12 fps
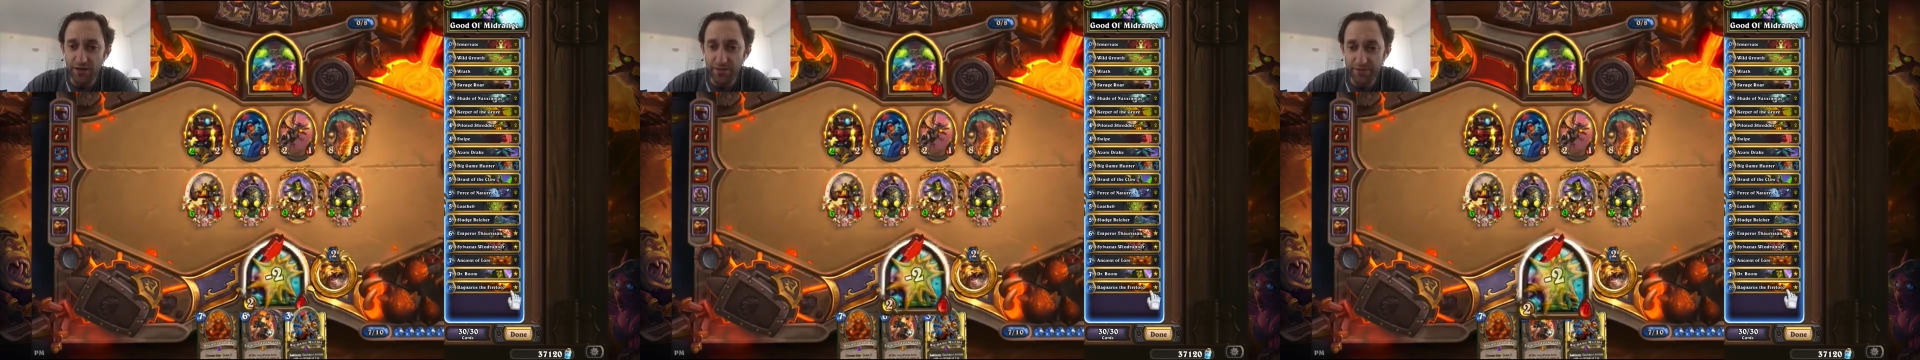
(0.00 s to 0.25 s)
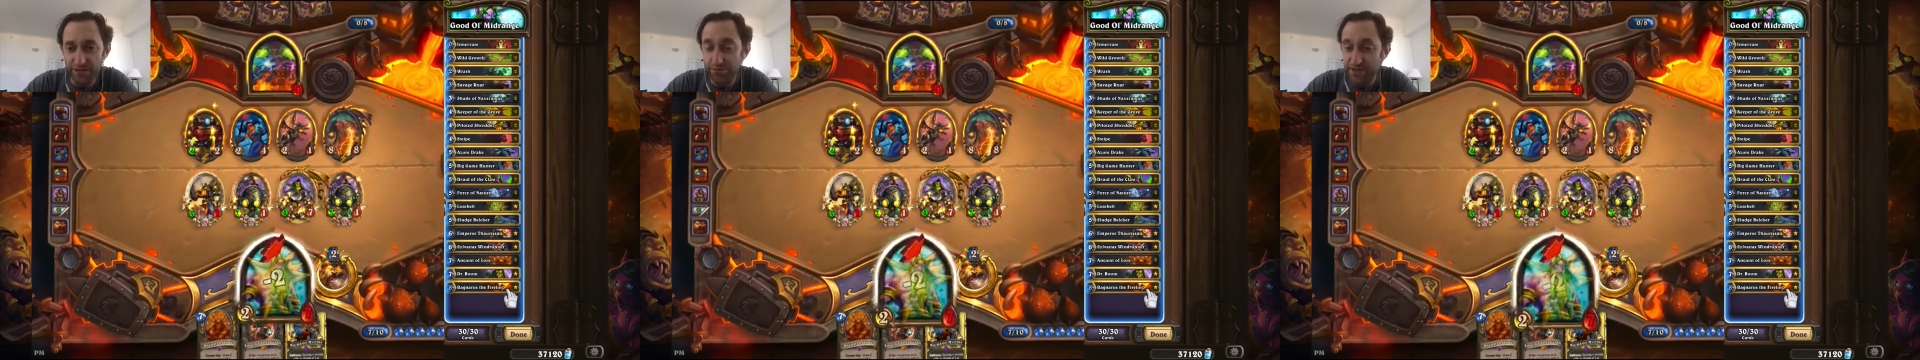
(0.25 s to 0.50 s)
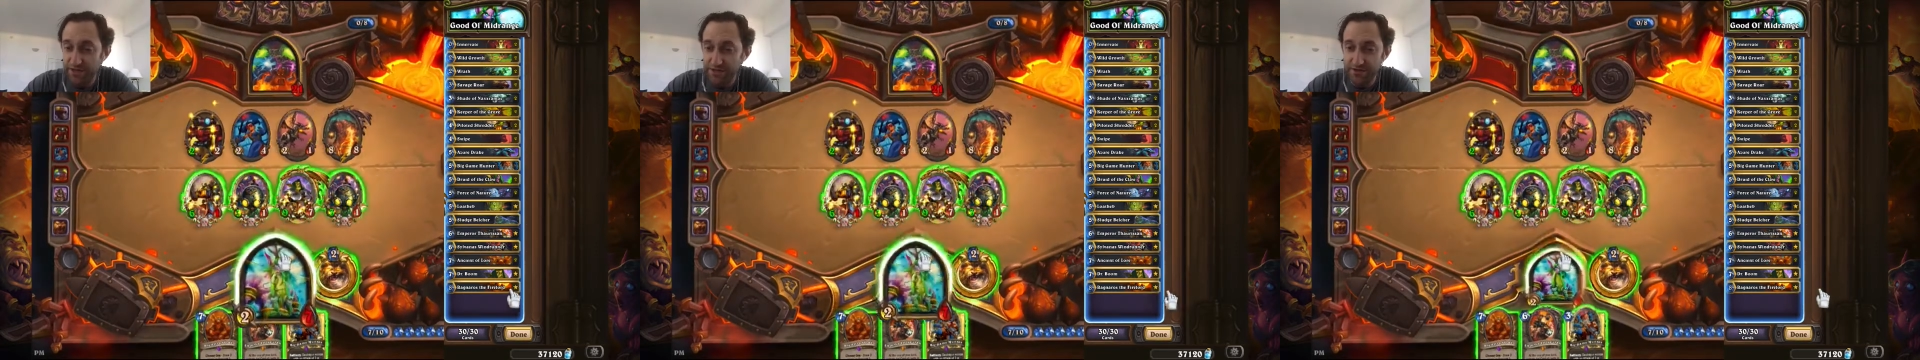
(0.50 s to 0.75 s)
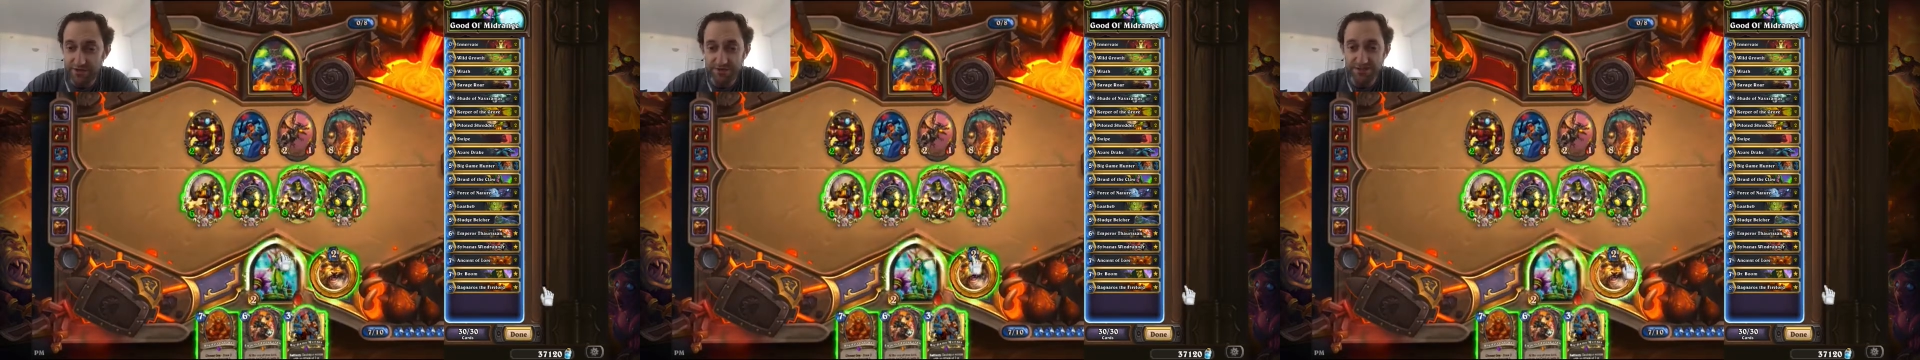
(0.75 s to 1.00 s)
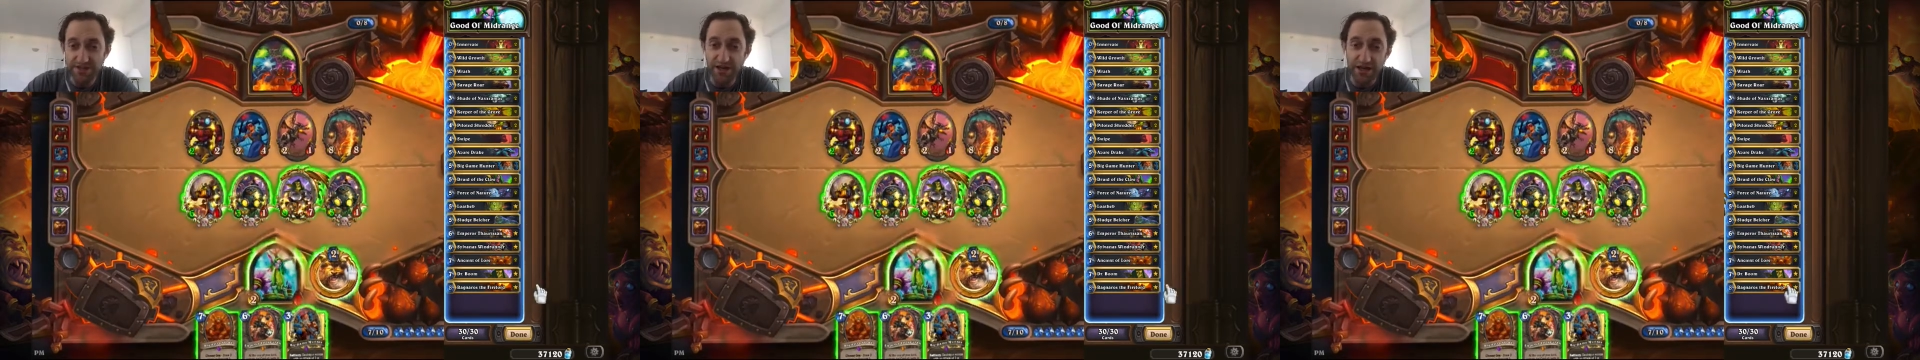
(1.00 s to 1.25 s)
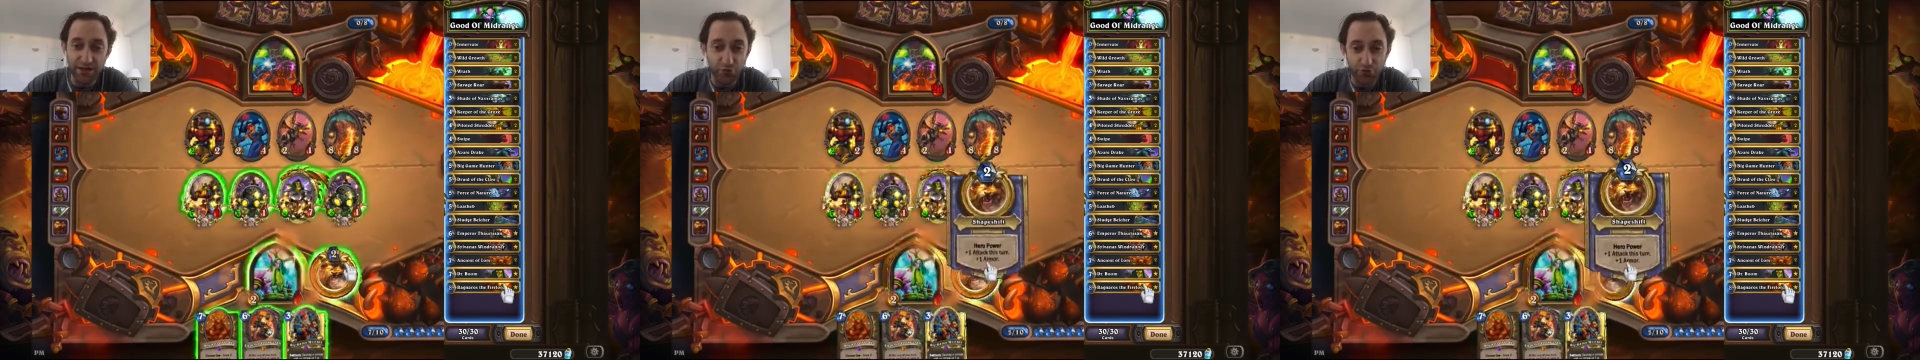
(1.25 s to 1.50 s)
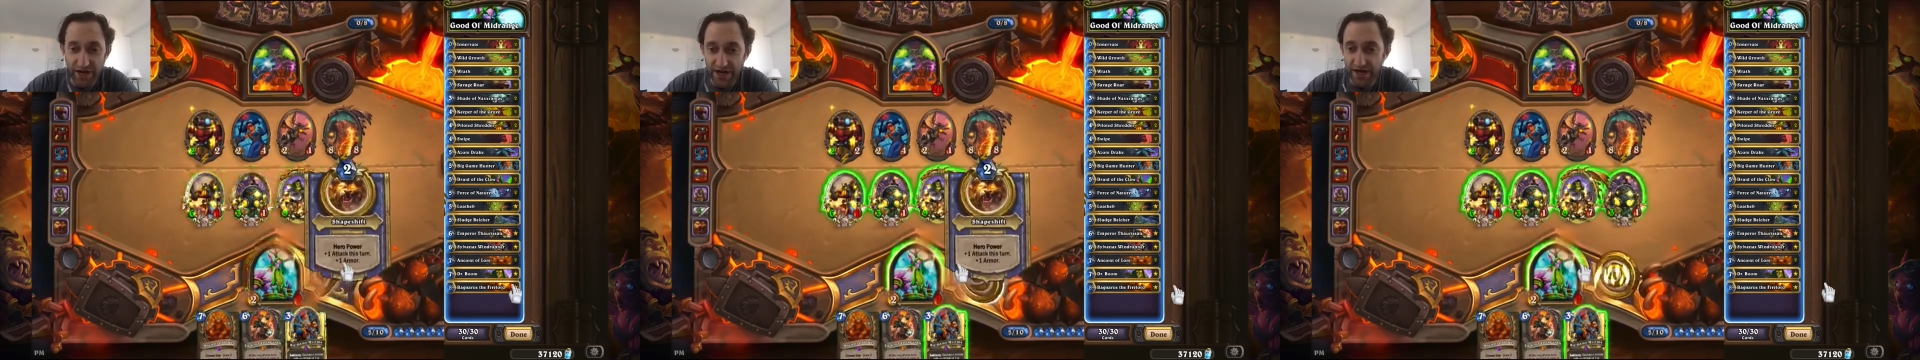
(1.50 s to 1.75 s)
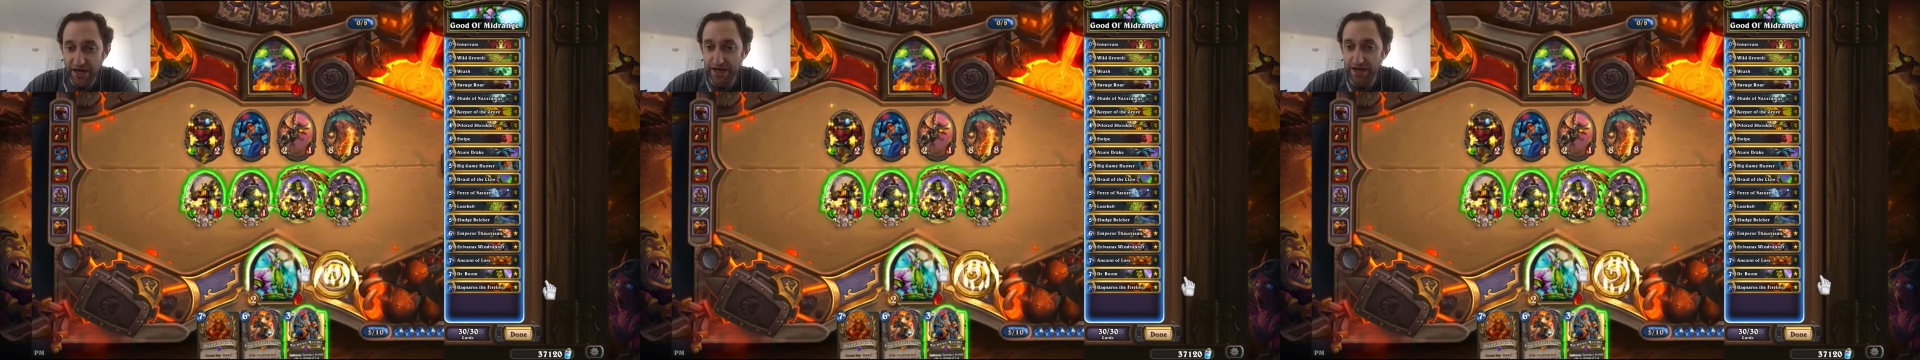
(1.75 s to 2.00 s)
big minions like
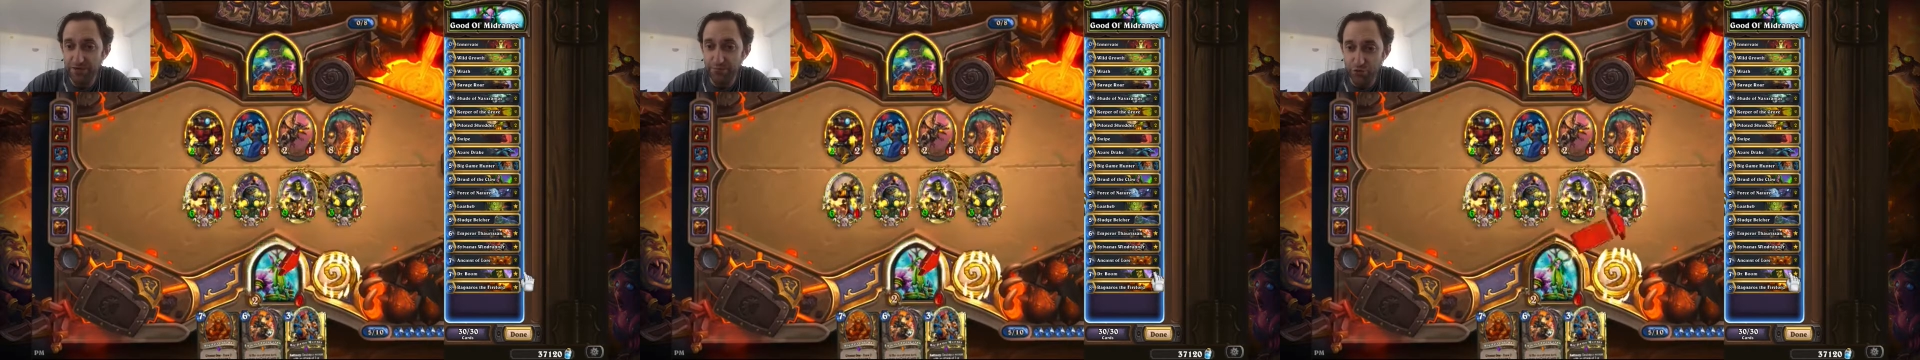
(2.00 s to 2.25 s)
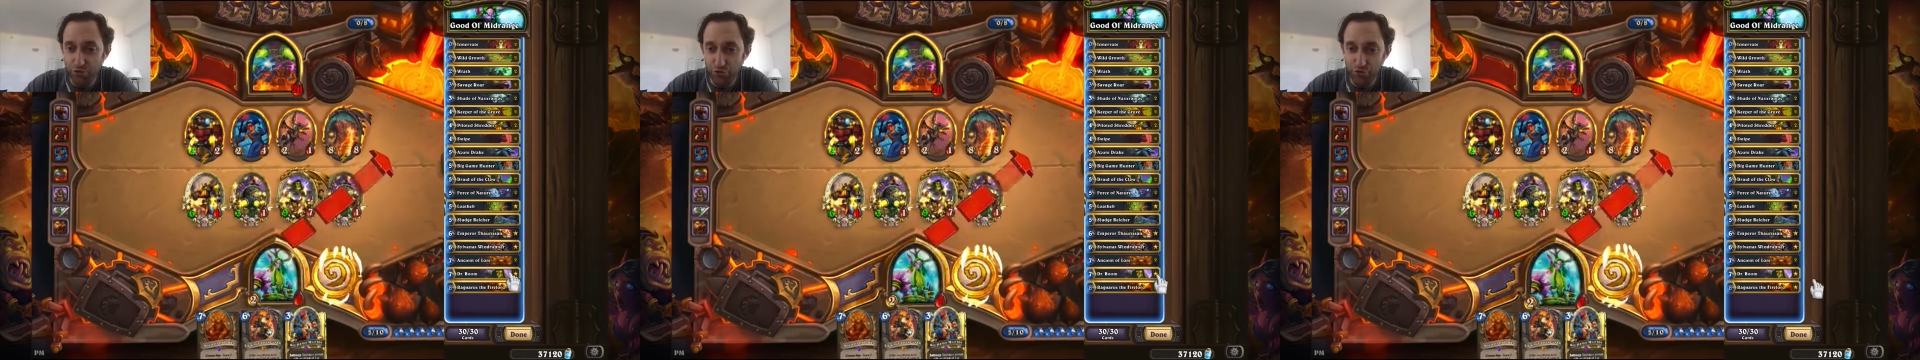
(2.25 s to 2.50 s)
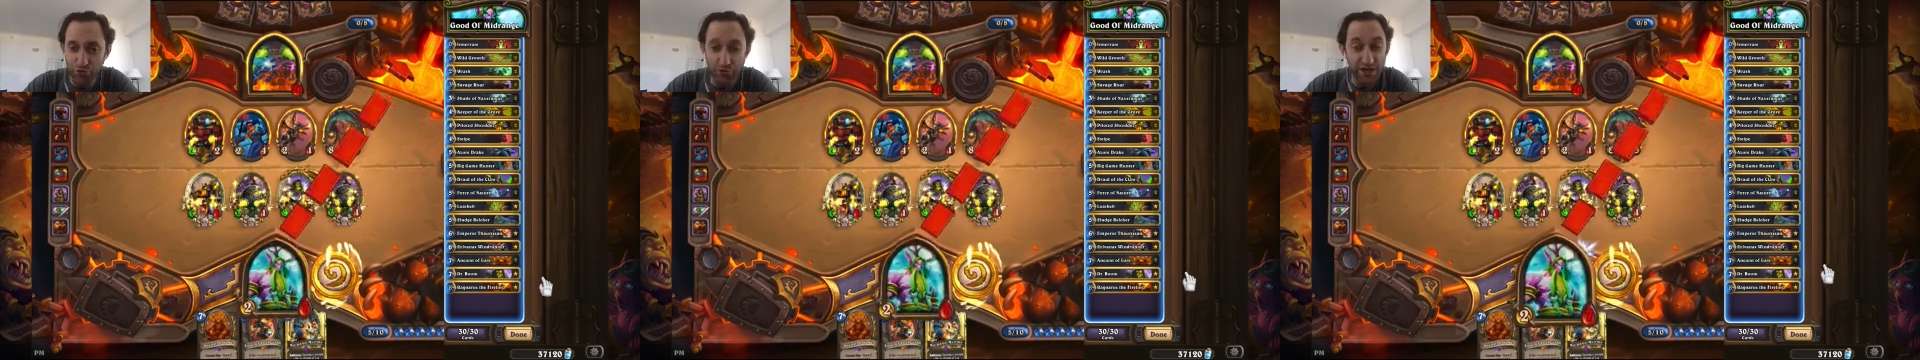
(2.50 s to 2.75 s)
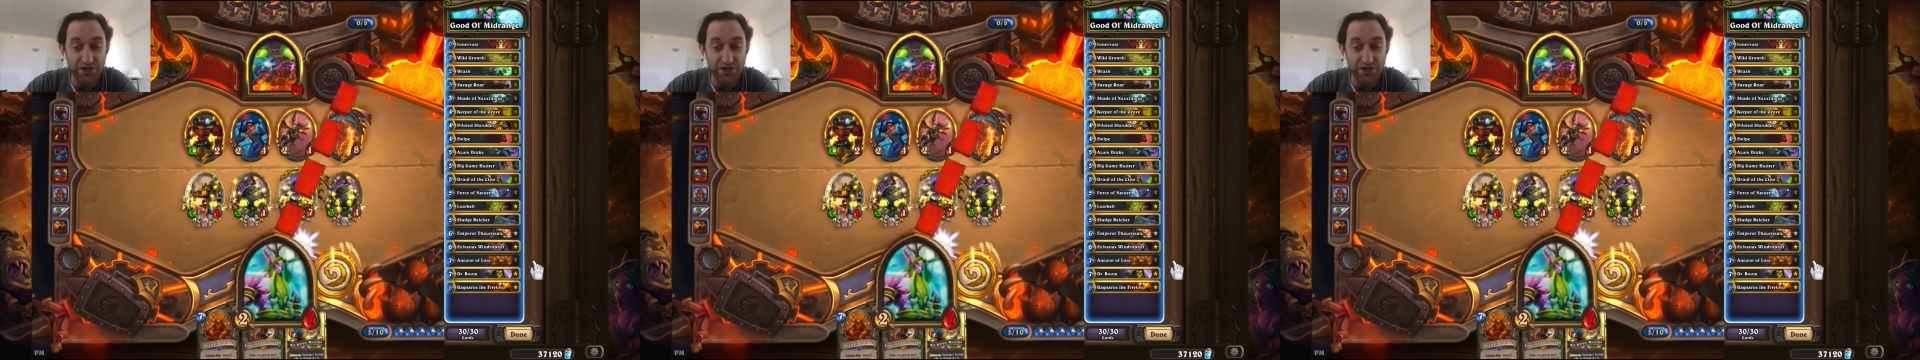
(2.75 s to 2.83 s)
Rag, Boom,